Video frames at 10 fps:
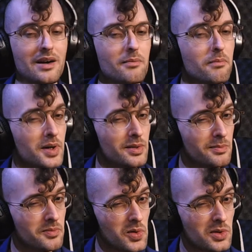but
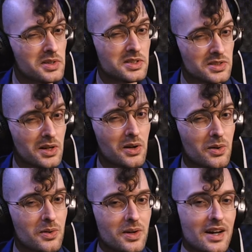more
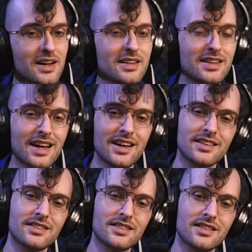so that
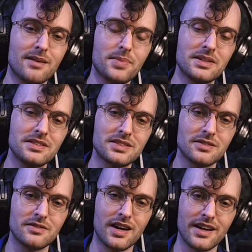companies
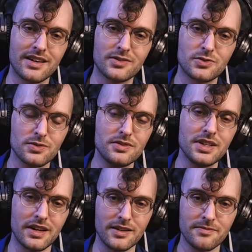like
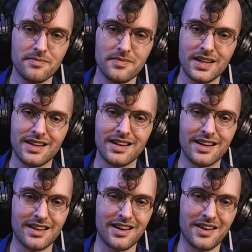Trulia
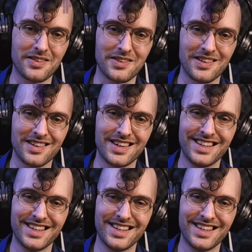and other